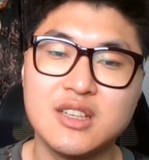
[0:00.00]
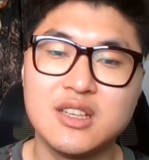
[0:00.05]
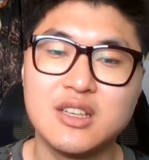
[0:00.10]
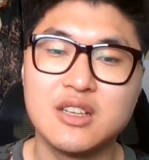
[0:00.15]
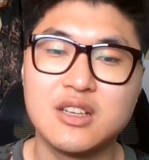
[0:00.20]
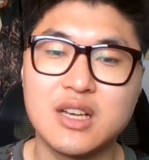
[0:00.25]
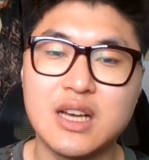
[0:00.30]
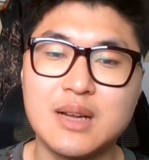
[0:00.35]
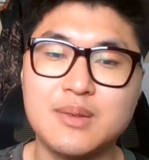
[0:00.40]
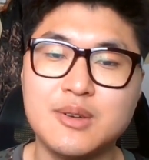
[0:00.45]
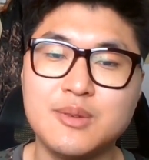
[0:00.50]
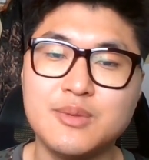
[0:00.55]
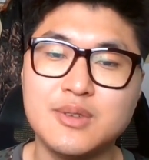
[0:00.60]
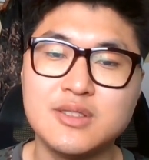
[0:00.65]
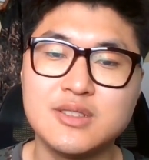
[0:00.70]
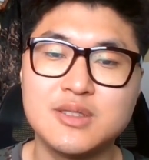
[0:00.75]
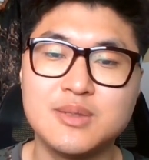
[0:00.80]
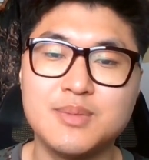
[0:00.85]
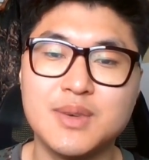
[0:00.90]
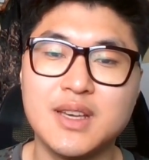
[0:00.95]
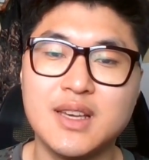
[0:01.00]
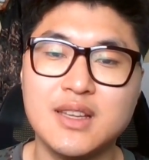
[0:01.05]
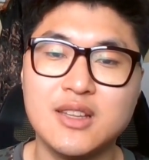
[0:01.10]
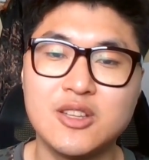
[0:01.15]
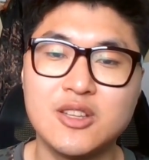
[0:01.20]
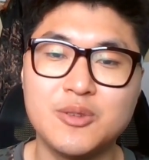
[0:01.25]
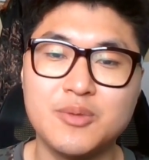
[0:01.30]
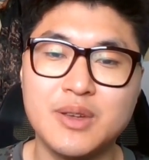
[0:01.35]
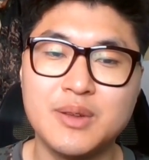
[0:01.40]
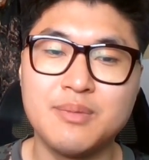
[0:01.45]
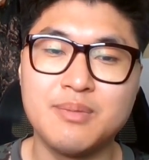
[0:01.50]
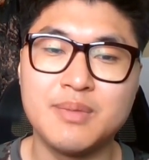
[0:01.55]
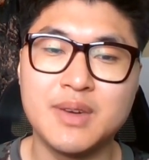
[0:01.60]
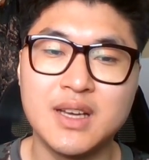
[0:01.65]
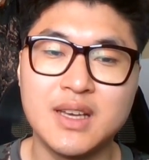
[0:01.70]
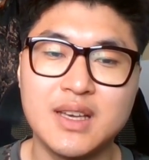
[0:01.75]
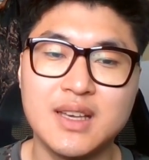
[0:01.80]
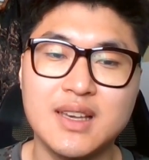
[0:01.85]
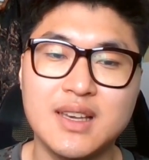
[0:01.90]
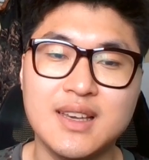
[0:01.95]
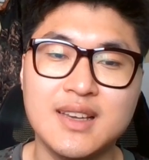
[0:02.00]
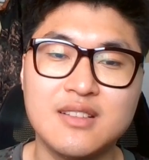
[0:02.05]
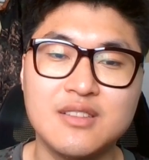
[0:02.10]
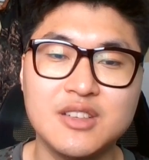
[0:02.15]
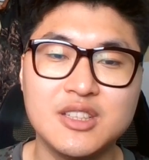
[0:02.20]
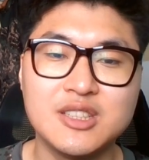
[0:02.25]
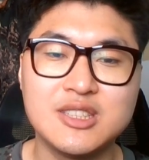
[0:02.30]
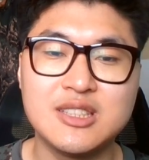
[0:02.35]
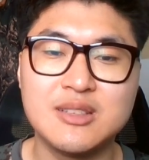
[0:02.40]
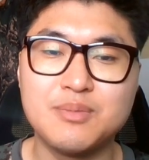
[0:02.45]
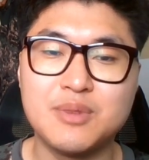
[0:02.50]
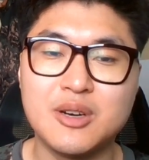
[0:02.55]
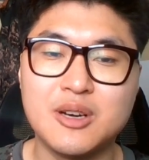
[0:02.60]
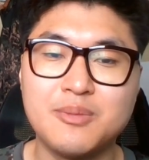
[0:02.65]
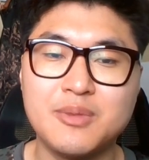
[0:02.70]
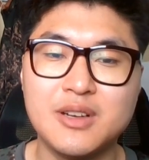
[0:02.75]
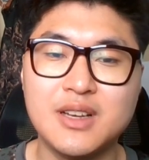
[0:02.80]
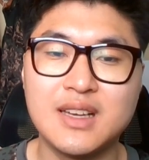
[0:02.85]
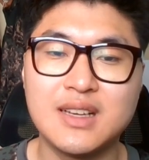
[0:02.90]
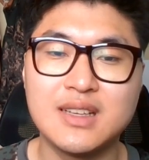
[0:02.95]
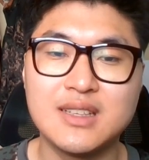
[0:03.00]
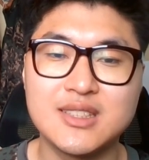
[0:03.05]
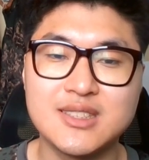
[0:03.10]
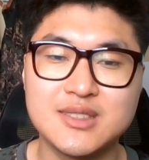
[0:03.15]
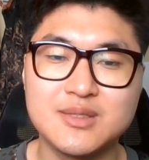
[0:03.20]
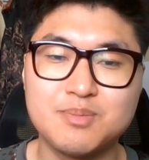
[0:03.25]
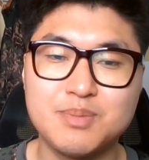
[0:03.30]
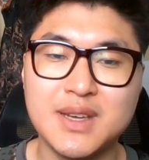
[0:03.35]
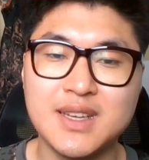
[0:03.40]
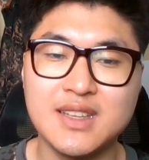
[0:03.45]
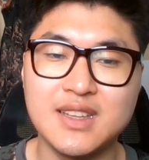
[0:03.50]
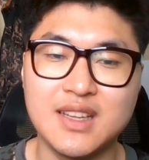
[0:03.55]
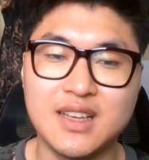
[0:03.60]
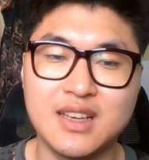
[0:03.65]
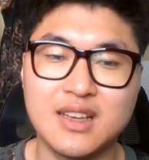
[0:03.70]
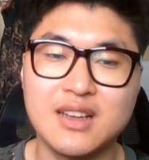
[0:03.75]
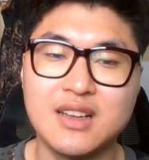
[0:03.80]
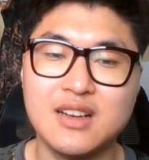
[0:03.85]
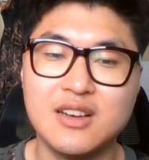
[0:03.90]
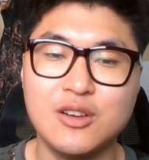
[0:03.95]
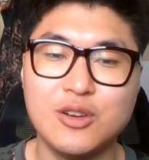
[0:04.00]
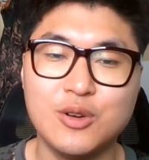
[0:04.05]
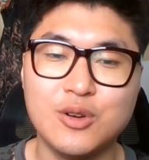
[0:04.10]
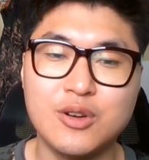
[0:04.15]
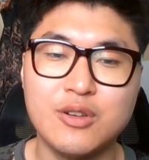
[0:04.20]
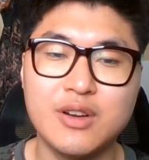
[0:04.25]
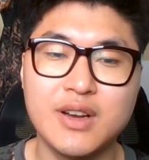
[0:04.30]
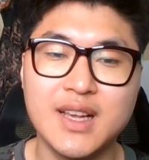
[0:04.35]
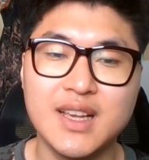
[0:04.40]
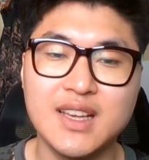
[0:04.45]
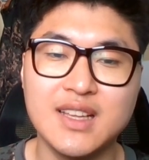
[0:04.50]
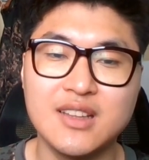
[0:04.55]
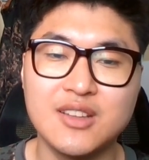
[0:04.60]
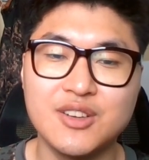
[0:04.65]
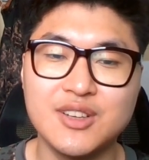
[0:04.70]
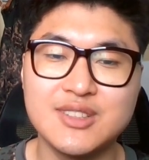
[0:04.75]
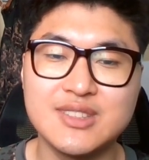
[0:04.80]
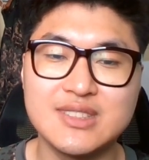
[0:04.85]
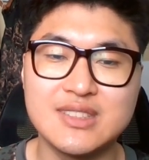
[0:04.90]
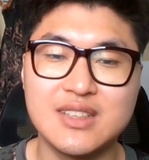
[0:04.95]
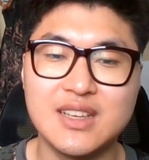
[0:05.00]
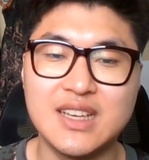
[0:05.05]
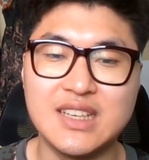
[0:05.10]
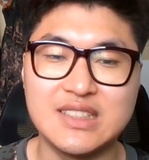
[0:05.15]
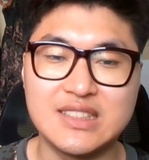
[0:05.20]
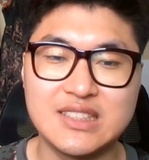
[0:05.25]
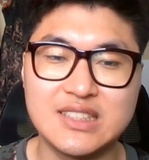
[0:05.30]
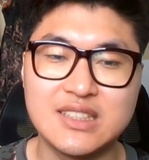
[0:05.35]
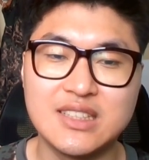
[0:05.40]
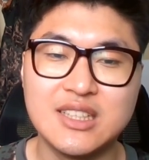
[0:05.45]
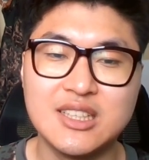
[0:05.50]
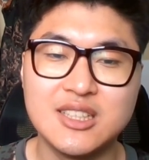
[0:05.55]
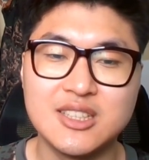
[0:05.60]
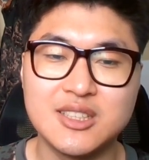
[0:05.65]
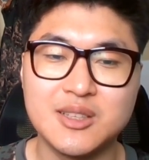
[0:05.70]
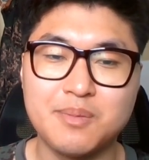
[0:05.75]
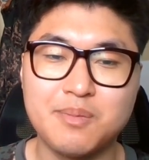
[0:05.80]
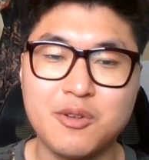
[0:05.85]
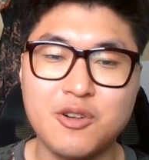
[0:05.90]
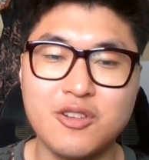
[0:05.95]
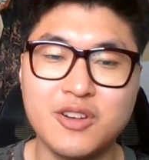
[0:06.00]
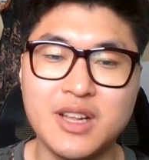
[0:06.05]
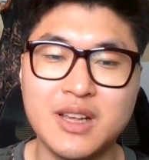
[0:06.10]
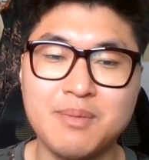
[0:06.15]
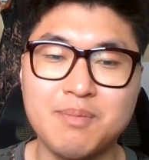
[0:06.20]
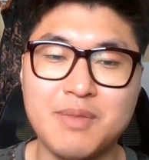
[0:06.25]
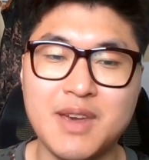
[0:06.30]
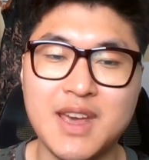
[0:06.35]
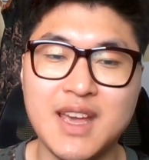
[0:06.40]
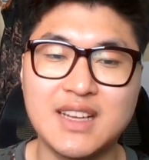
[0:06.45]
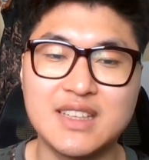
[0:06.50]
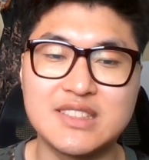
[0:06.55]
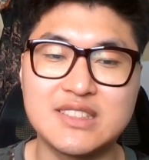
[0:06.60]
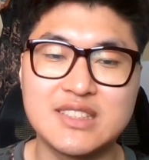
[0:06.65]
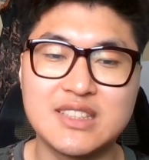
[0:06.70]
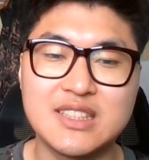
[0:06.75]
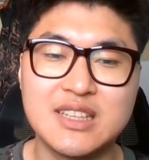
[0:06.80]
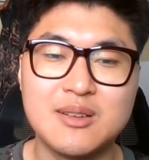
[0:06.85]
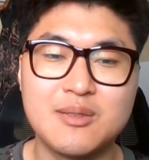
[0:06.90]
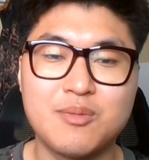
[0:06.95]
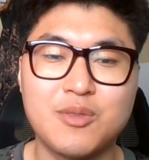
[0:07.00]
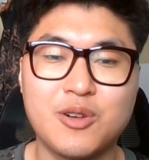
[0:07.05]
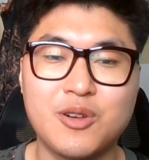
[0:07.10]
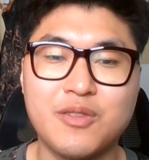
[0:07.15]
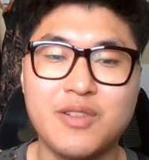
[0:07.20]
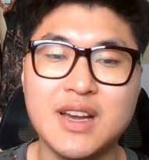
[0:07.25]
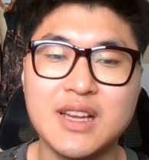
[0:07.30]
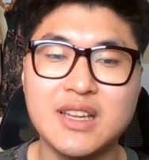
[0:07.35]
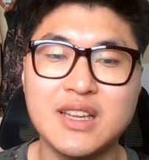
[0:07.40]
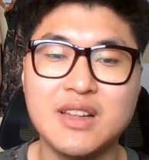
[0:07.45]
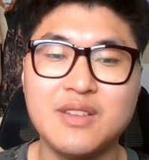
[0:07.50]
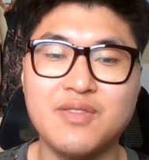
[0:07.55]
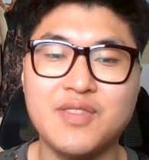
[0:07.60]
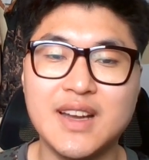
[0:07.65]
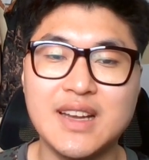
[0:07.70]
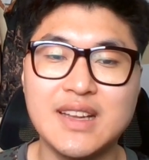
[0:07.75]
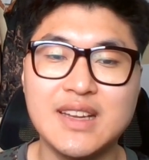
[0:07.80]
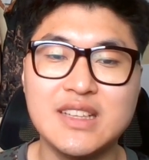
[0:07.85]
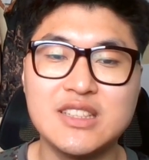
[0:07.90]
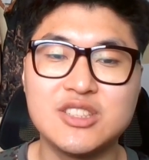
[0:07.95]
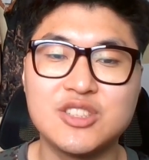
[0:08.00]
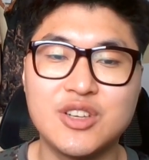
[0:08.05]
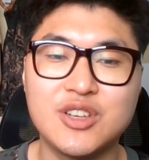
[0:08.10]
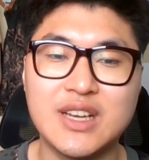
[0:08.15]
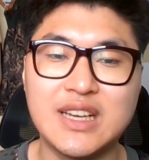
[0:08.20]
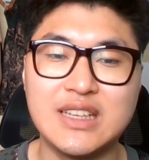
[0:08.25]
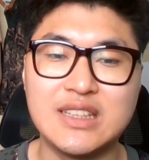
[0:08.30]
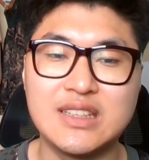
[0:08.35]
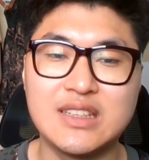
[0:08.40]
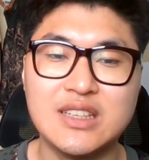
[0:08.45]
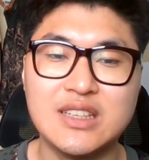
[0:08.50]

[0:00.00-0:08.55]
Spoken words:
governments may intervene by increasing public spending, lowering interest rates, supporting banks, providing financial aid.